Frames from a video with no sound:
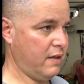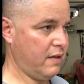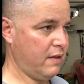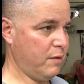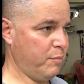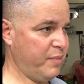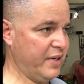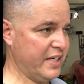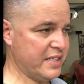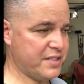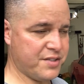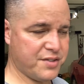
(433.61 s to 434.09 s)

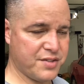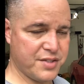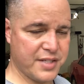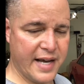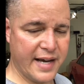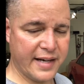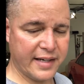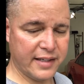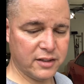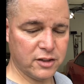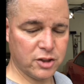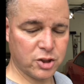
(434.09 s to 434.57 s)
best as I
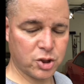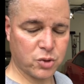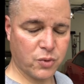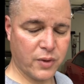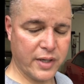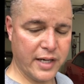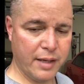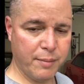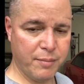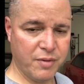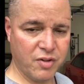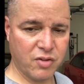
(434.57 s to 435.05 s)
can
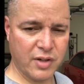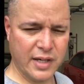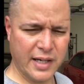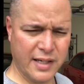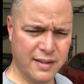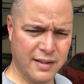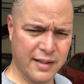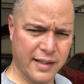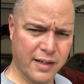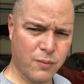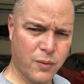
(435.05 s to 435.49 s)
describe is kind of like